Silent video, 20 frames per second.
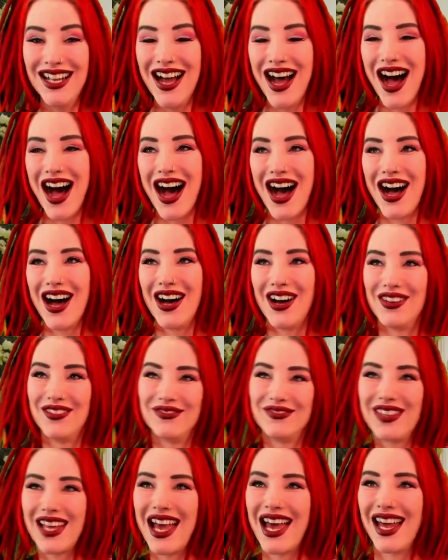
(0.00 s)

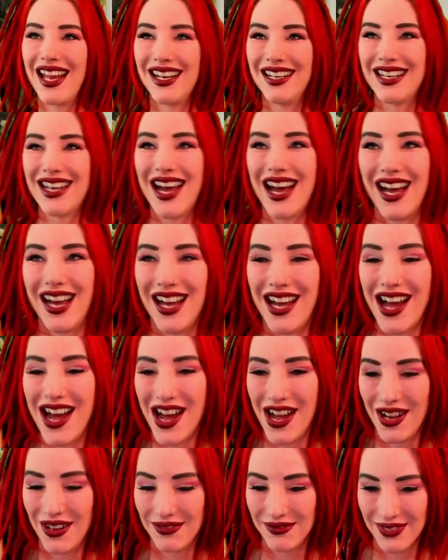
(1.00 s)

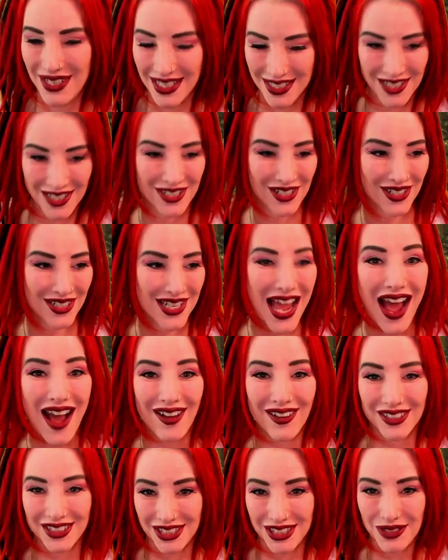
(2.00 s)
As it turned
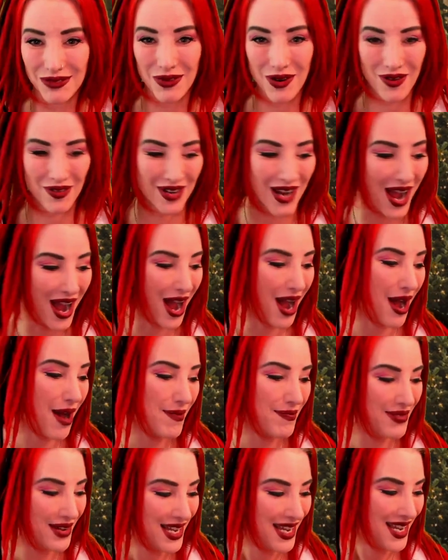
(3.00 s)
out, she woke
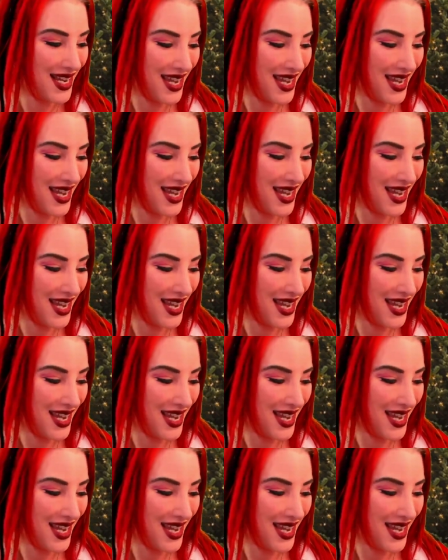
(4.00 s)
up